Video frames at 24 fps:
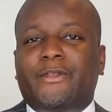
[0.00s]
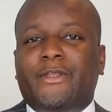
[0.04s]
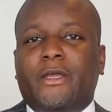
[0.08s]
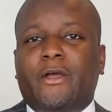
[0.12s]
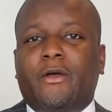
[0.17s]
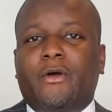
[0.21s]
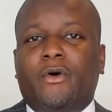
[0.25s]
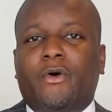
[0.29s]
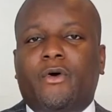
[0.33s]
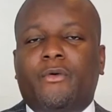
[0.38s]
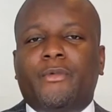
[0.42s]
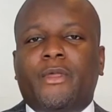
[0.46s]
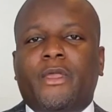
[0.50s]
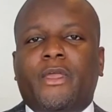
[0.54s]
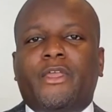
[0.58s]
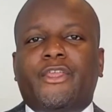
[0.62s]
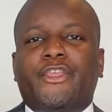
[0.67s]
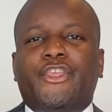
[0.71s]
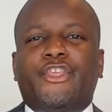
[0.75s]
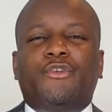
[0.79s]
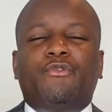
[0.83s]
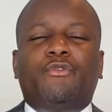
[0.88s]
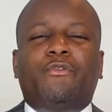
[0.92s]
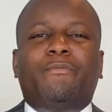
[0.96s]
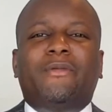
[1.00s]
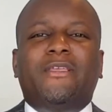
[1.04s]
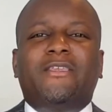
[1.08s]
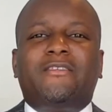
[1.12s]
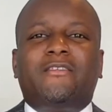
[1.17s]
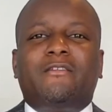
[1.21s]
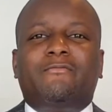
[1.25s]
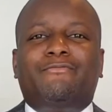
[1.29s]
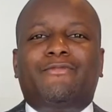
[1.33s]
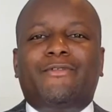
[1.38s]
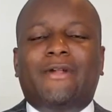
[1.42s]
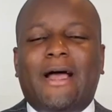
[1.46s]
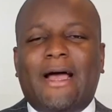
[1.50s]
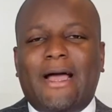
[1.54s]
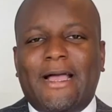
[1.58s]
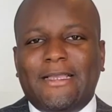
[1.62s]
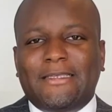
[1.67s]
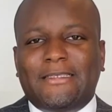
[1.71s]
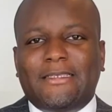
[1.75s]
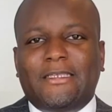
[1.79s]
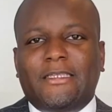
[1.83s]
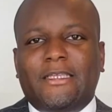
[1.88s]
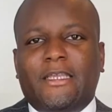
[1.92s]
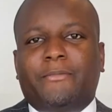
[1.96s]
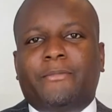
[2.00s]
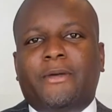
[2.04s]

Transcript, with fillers: their home you would be surprised at the